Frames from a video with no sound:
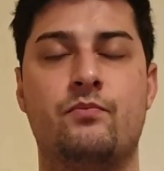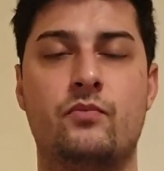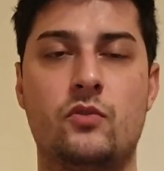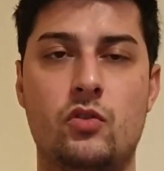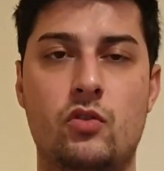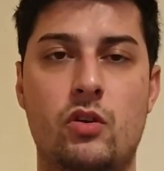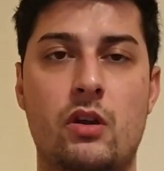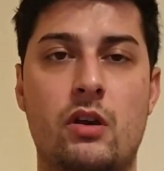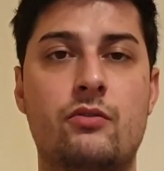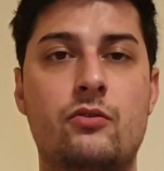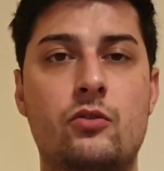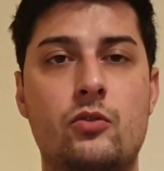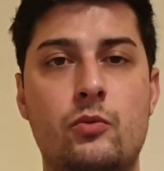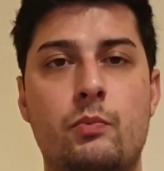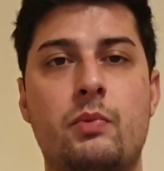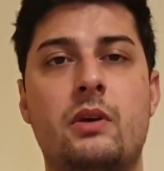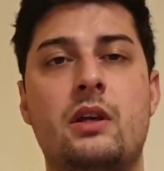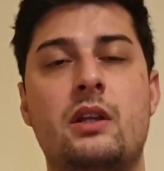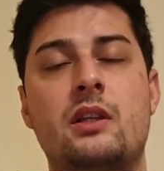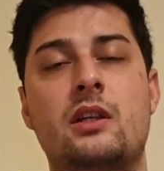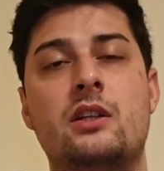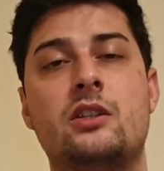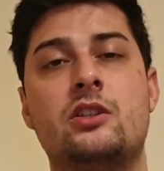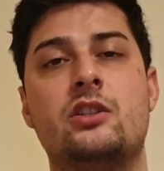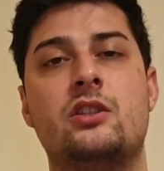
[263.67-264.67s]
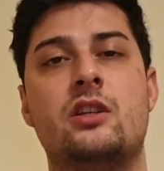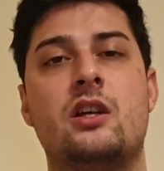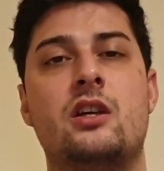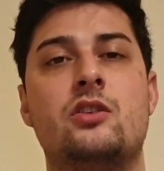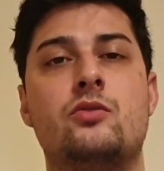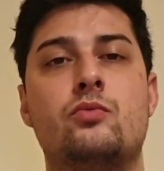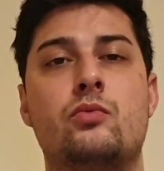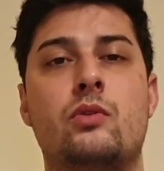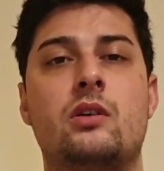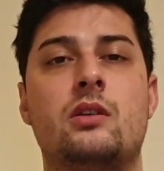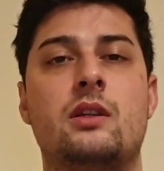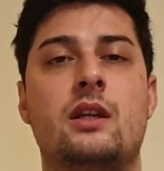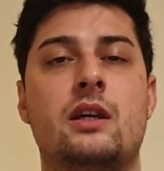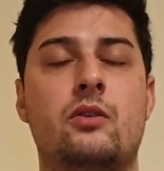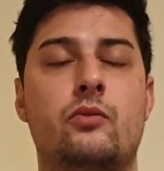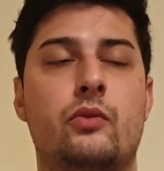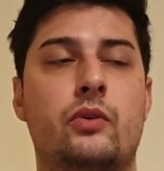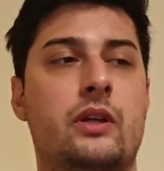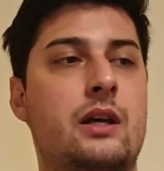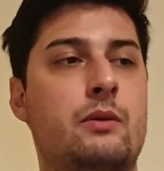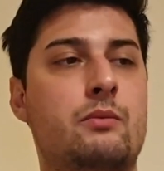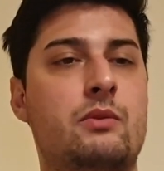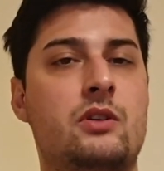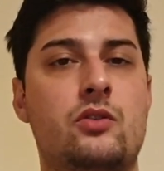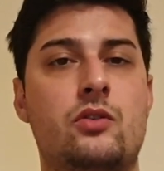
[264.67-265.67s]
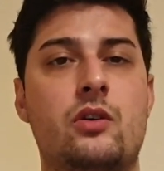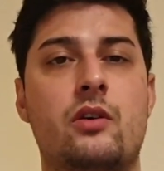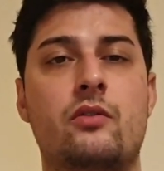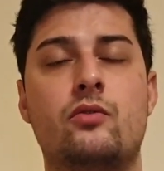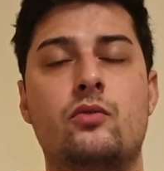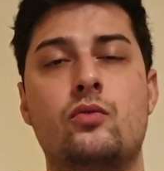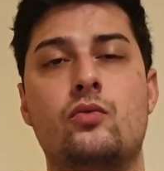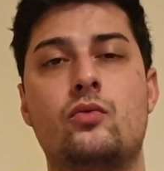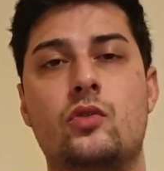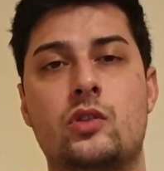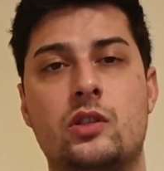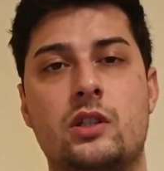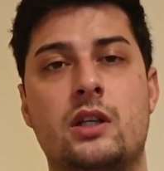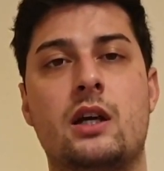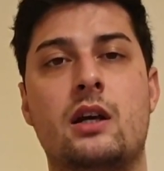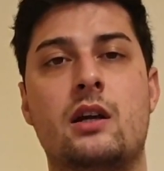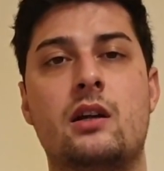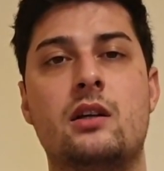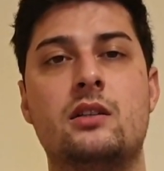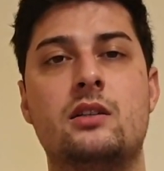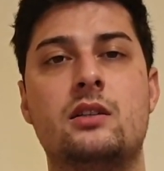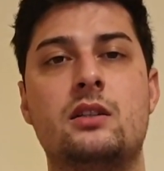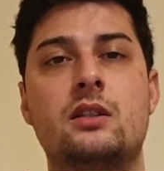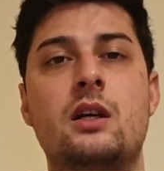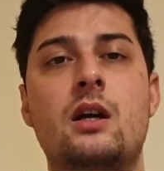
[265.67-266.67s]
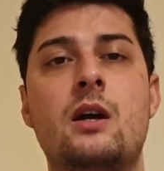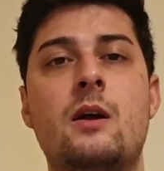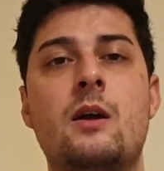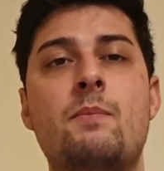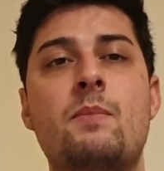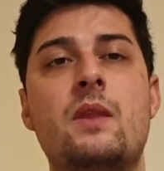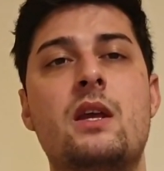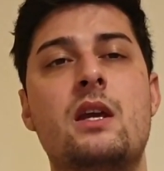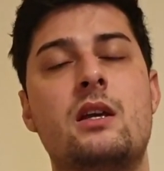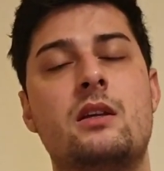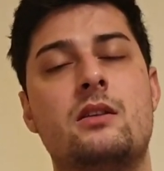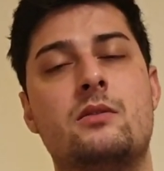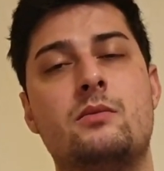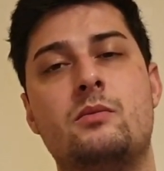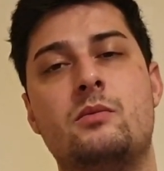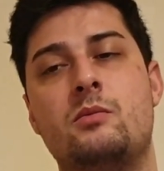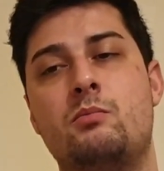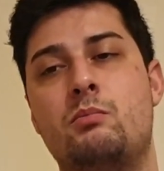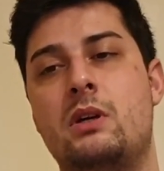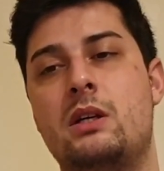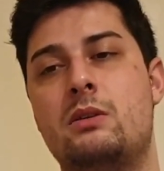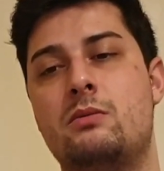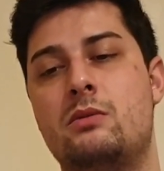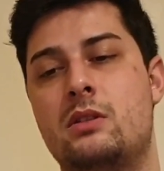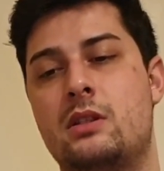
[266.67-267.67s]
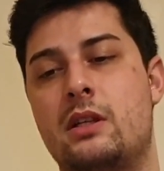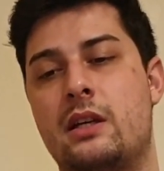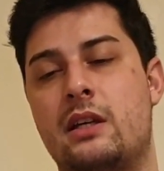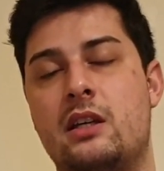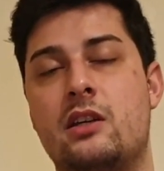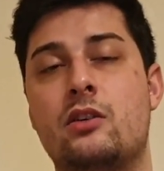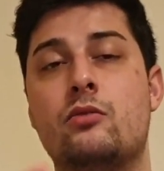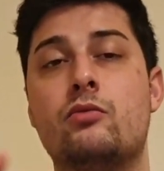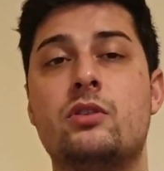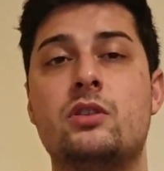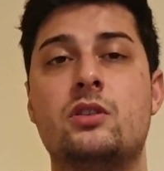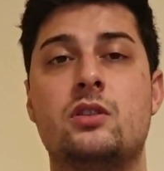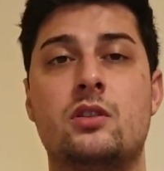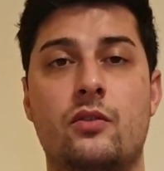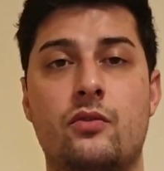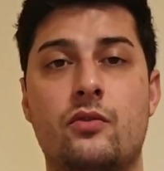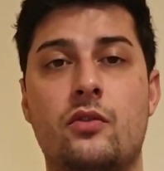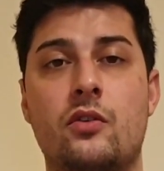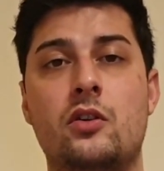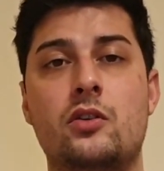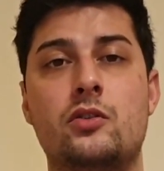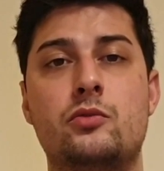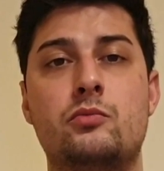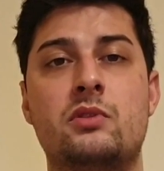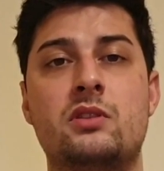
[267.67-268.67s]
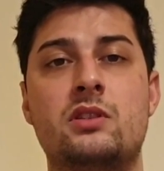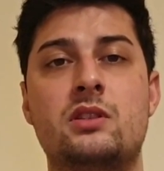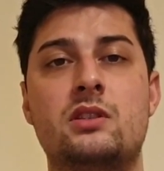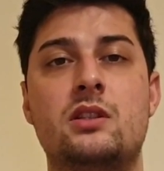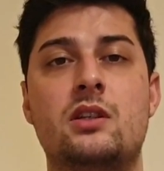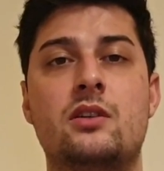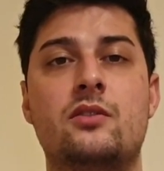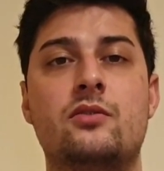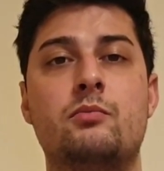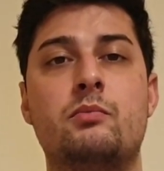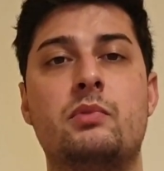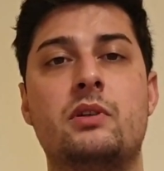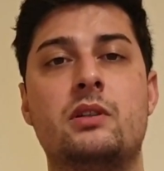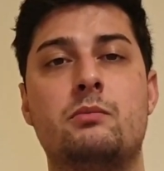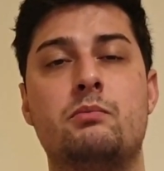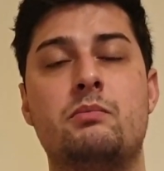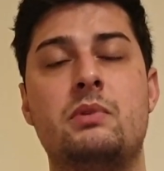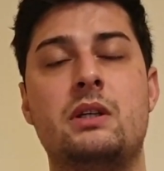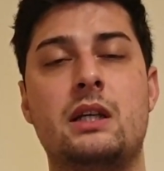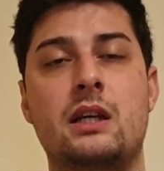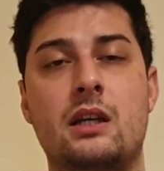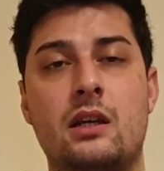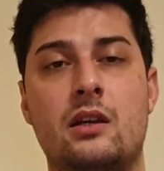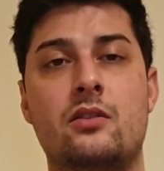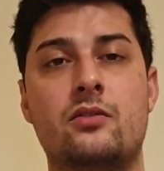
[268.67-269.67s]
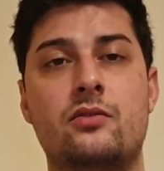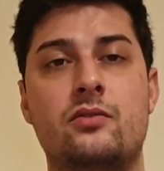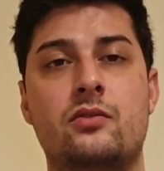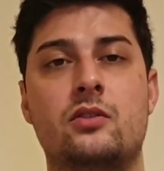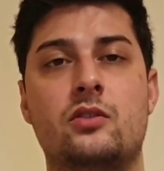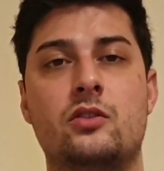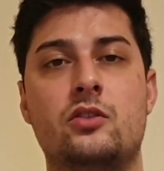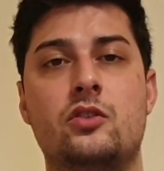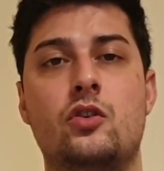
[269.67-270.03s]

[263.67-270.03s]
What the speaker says: You have to pay attention as well, like when I mean you have to work harder, so maybe like increase the volume and stuff, but be careful.